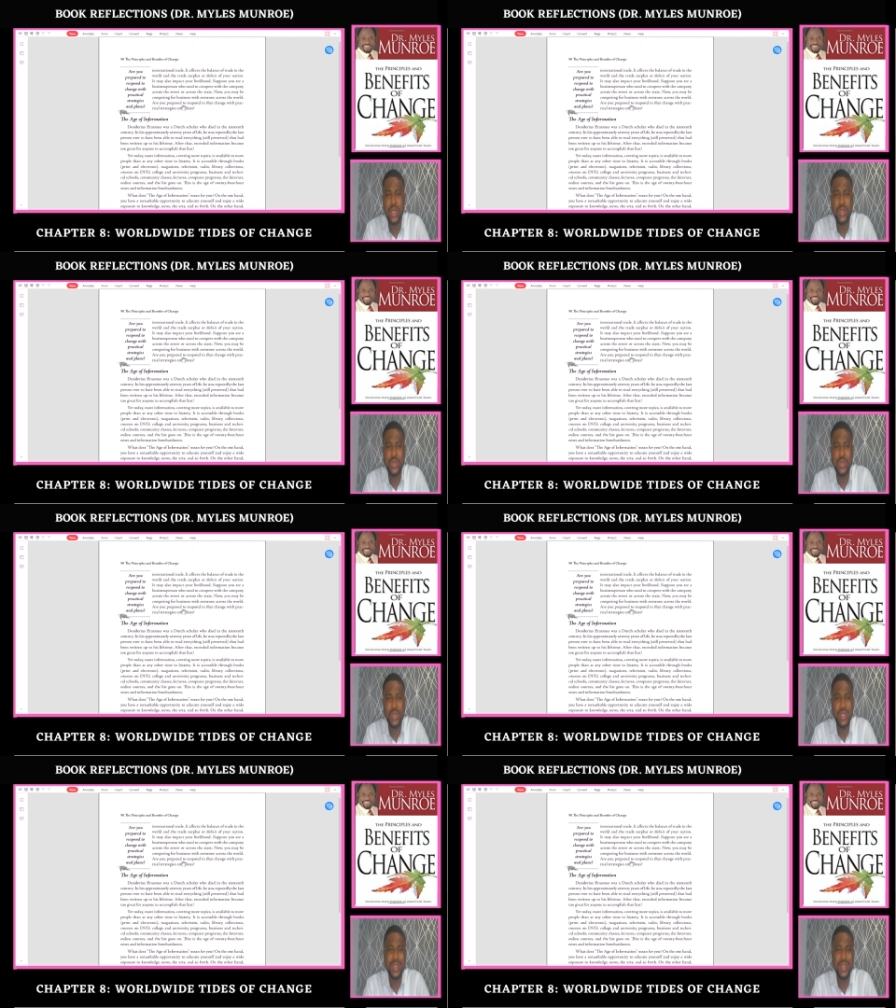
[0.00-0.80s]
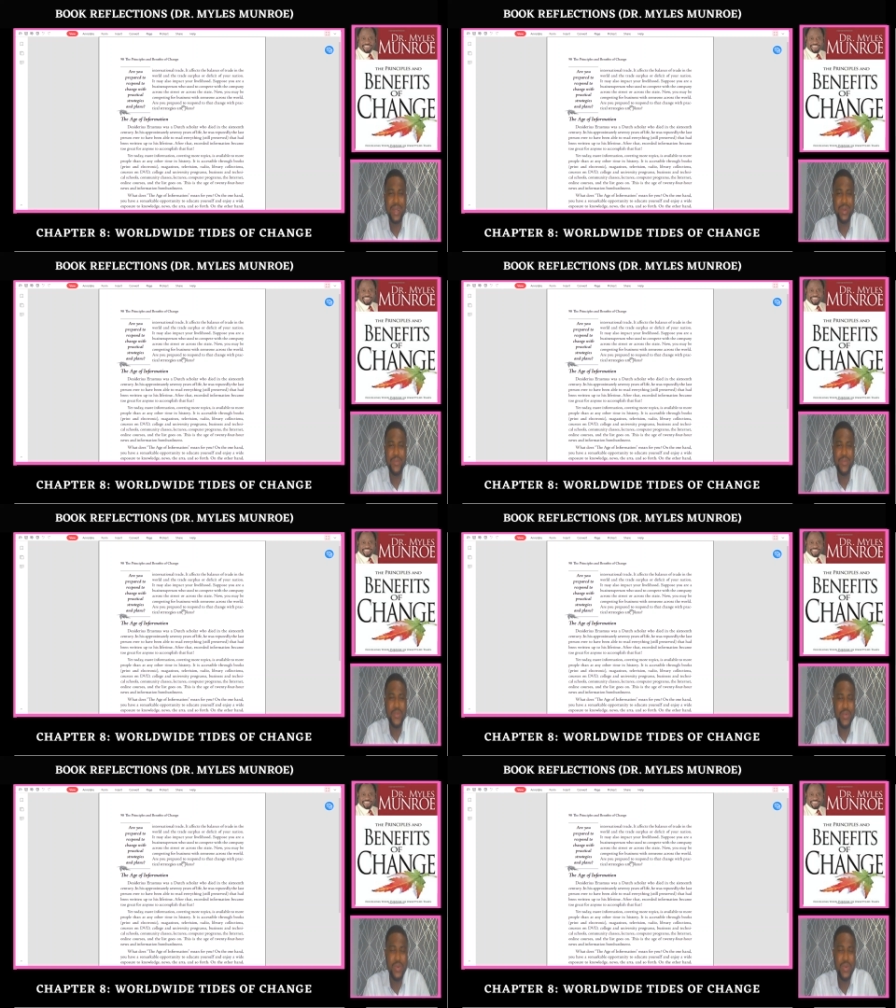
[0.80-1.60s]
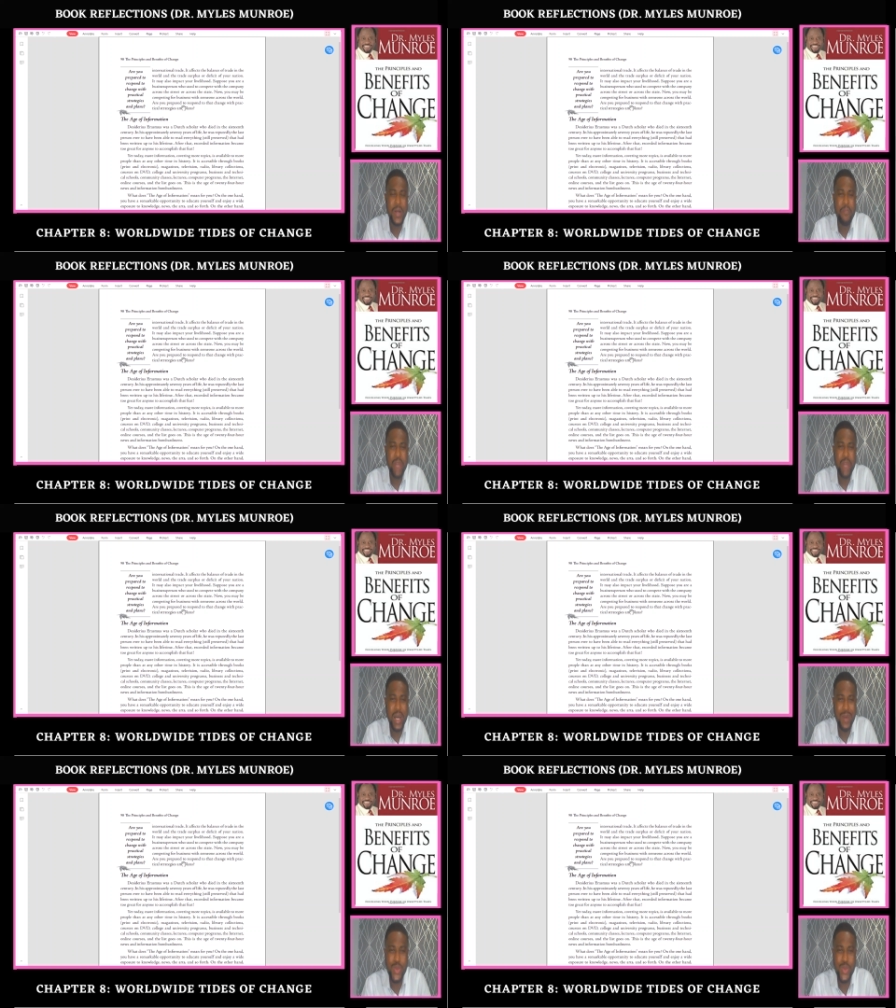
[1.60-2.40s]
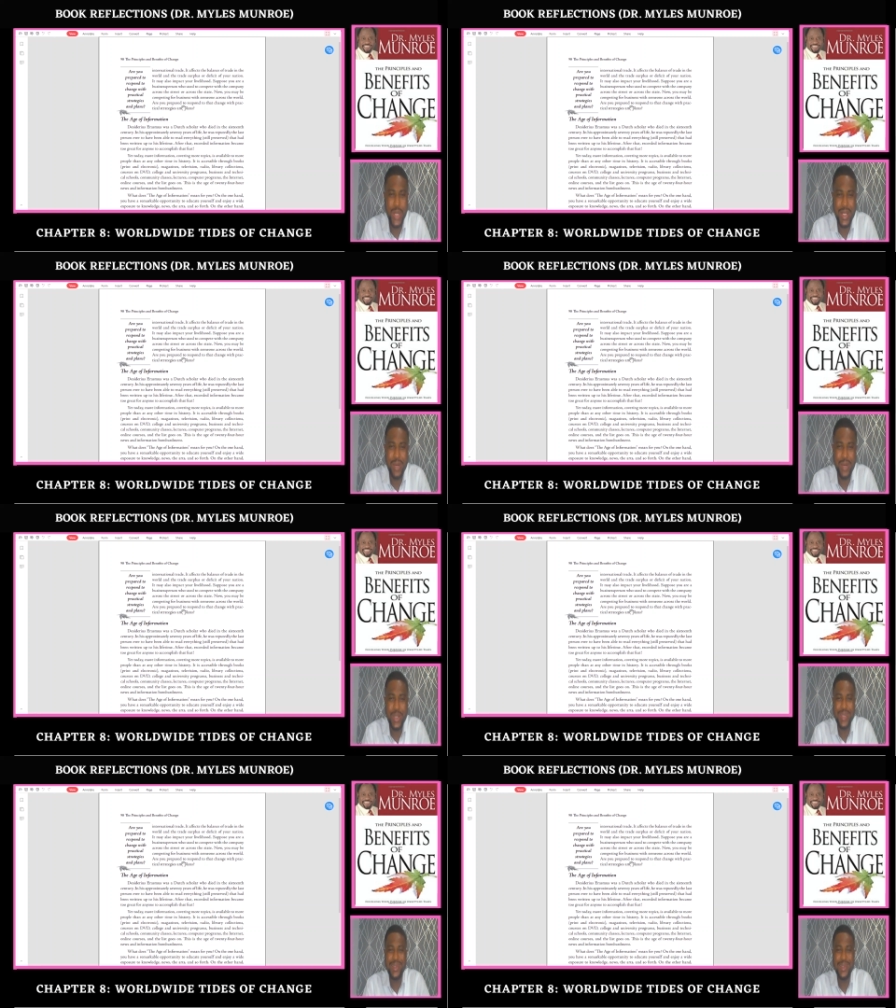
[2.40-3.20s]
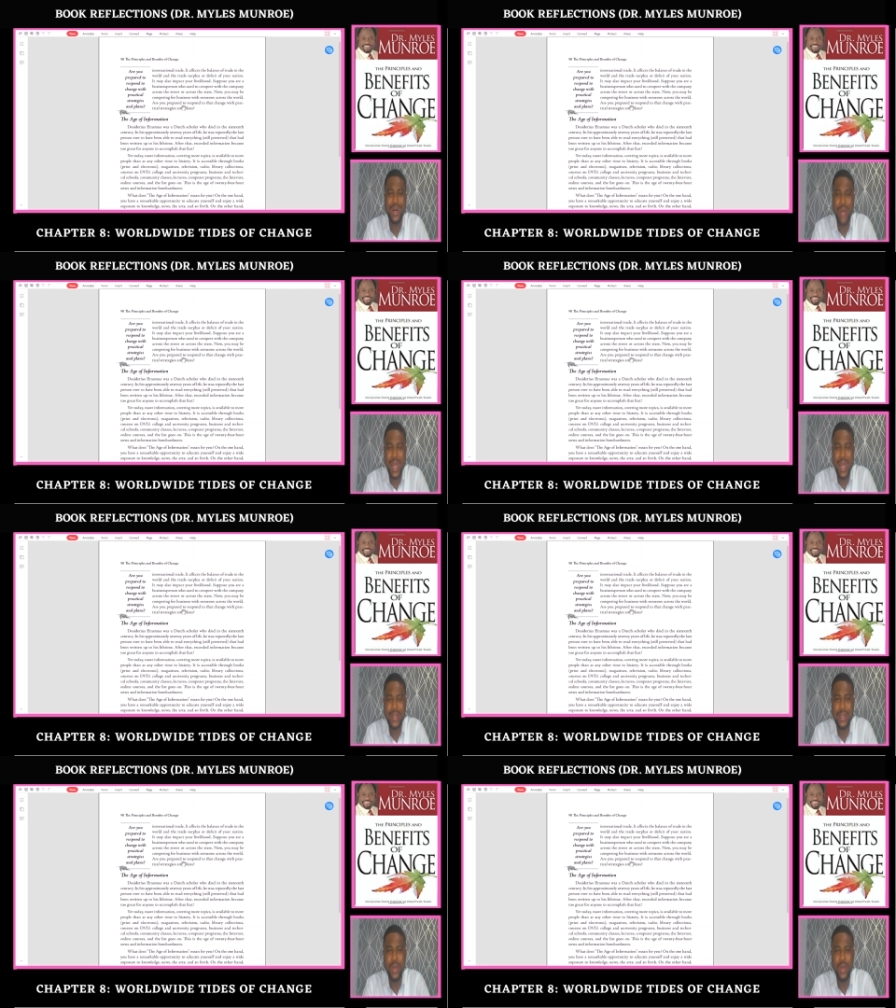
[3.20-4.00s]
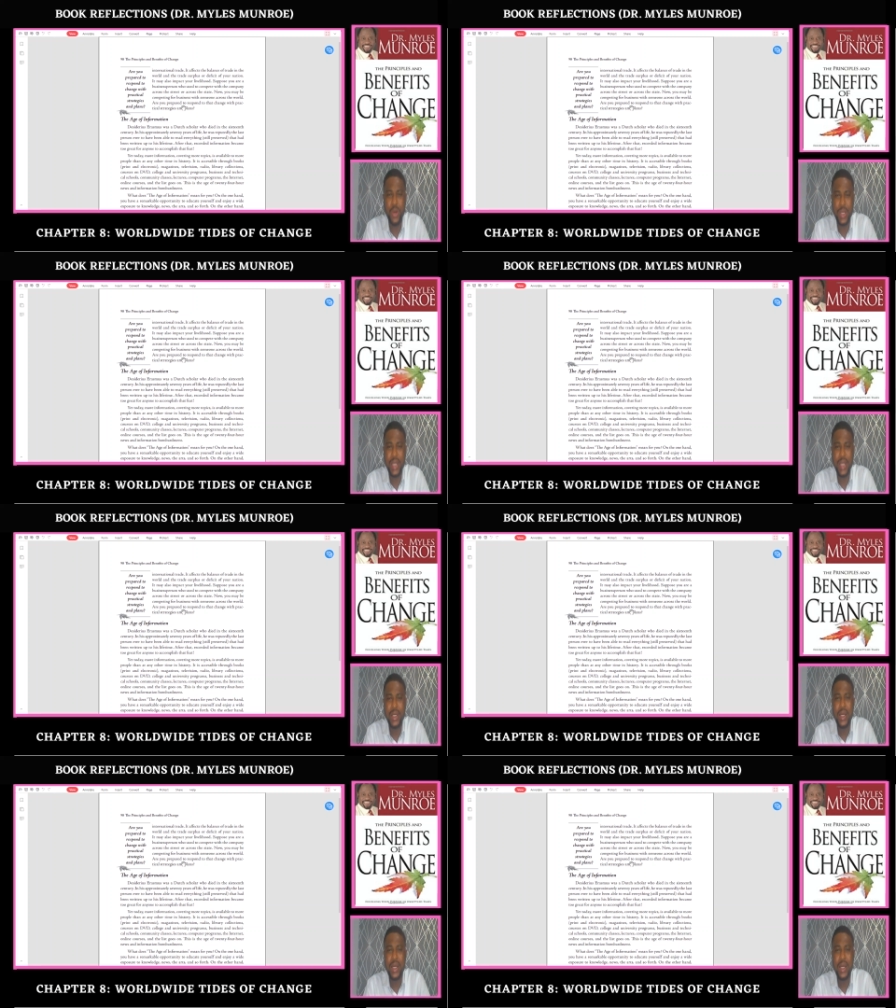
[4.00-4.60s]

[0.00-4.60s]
through Instagram, through uh, Twitter, which is now X, and all that.